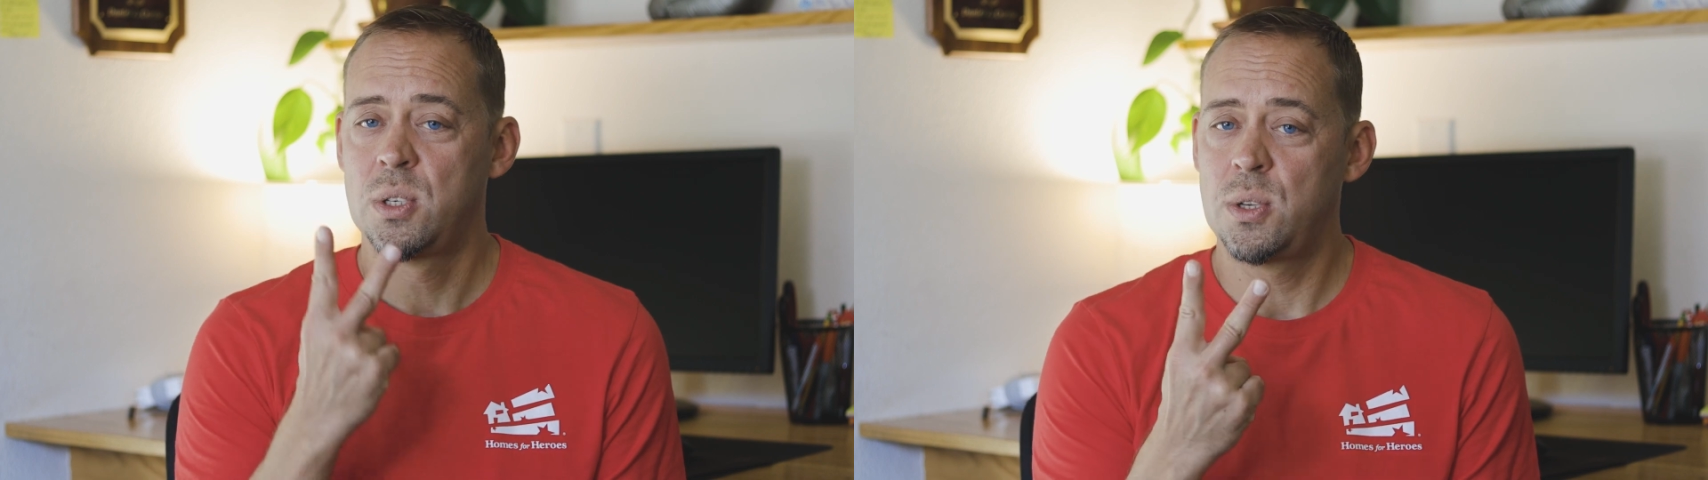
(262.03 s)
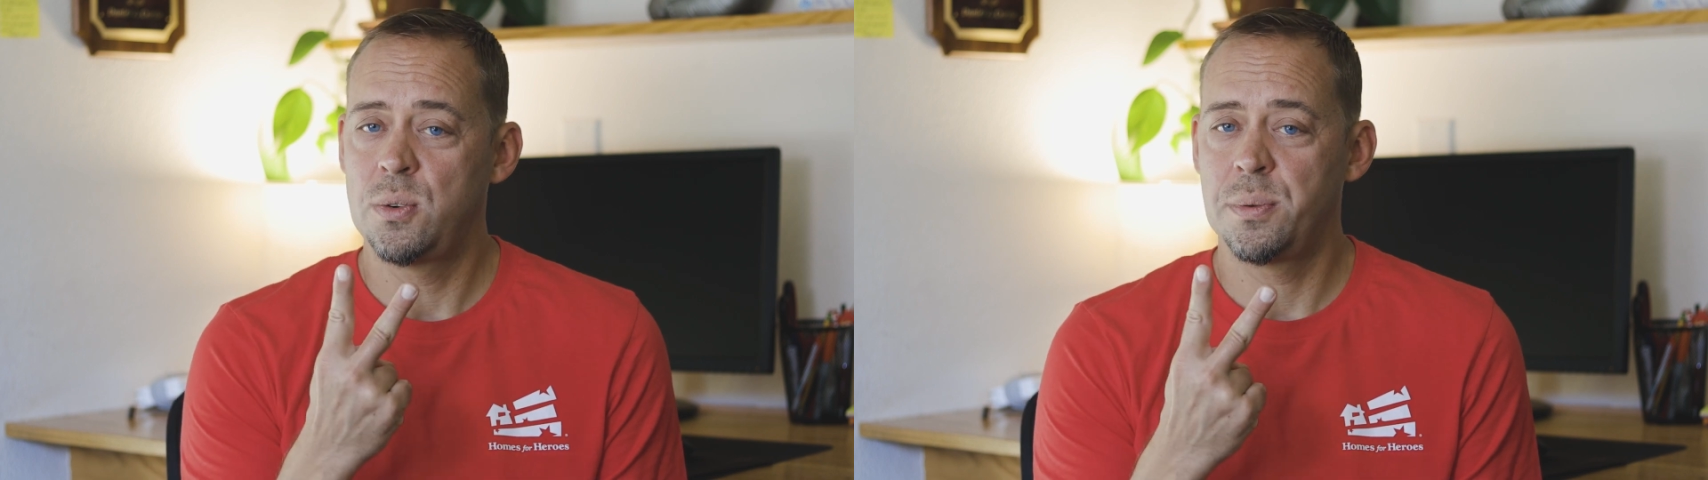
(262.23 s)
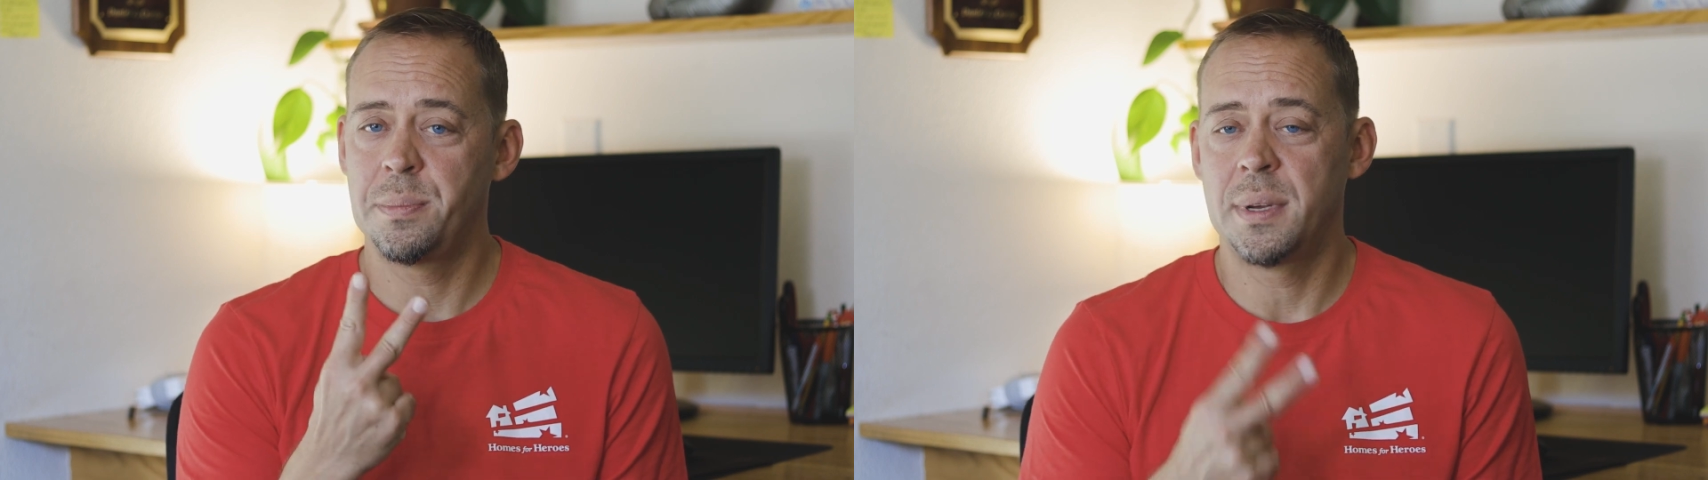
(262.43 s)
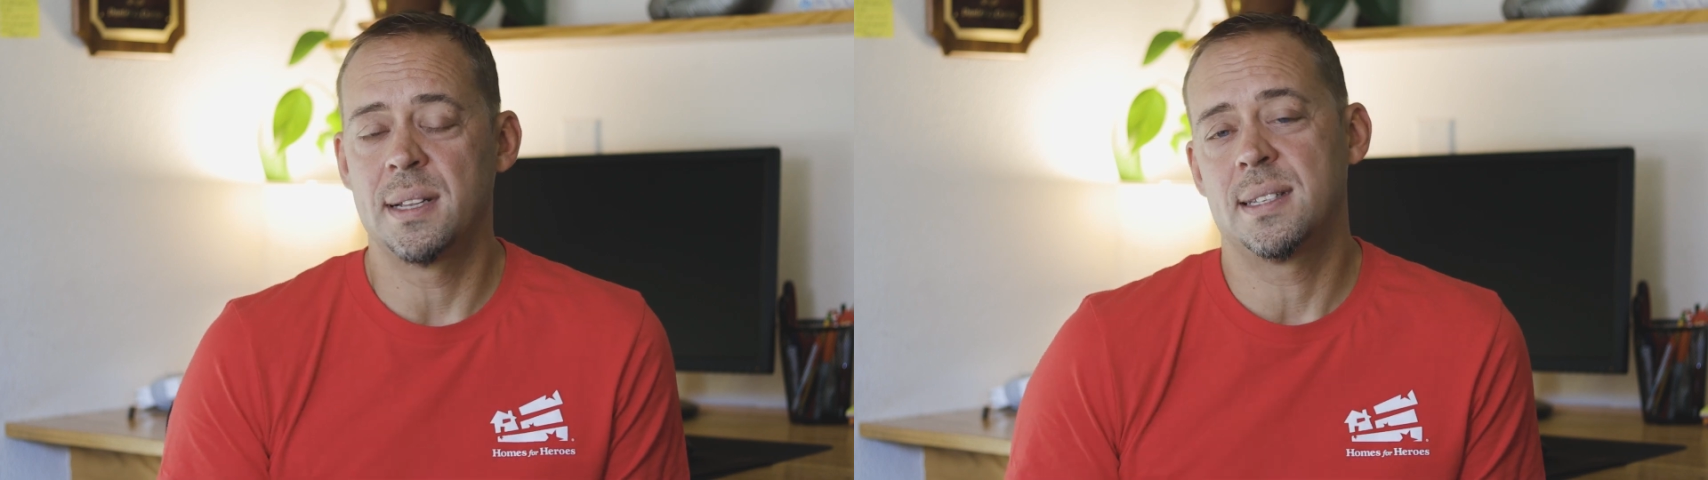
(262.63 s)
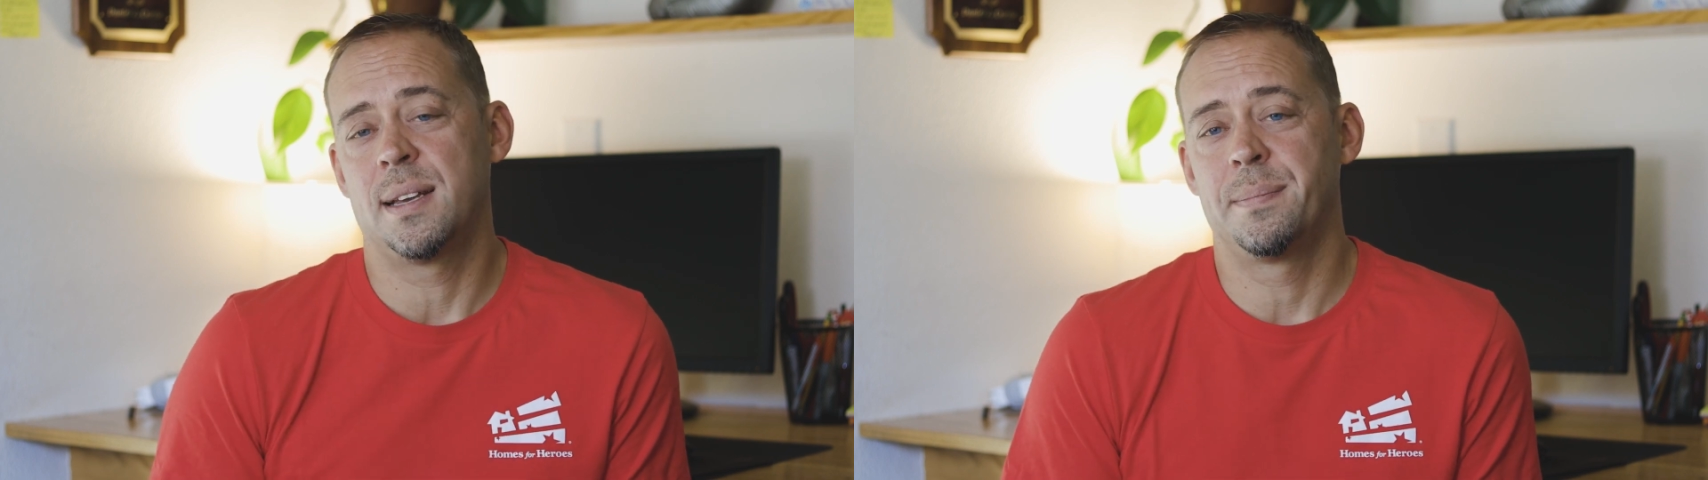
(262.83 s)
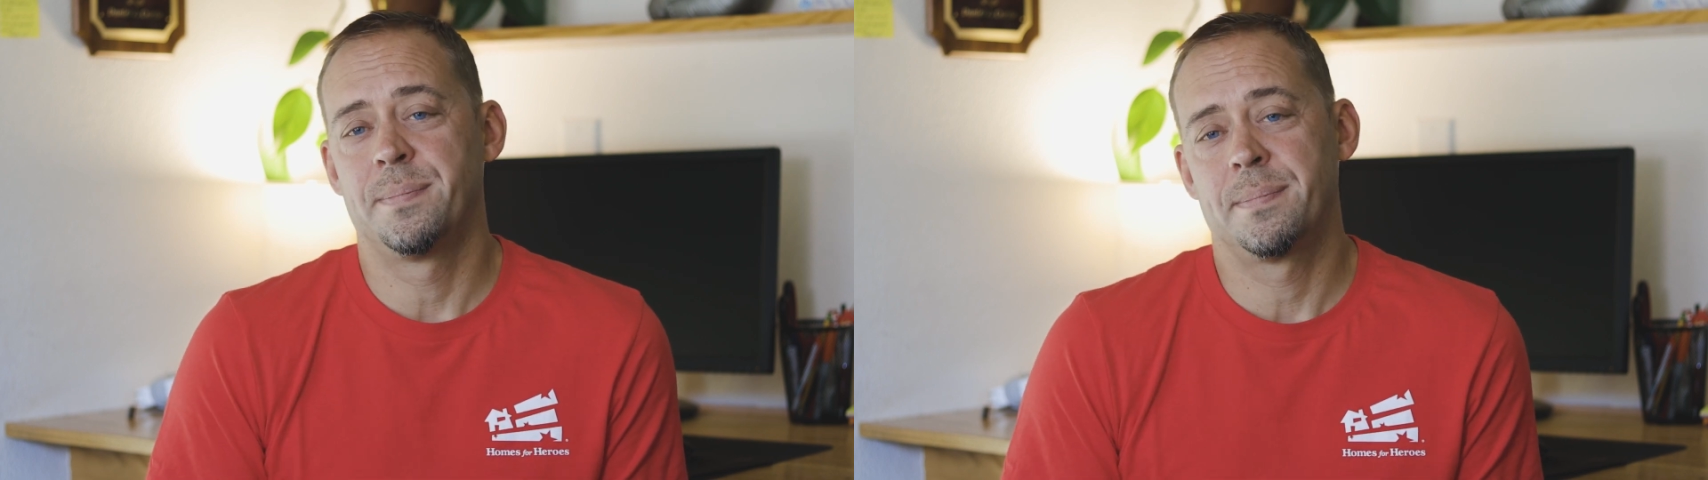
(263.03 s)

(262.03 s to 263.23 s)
2-minute tip.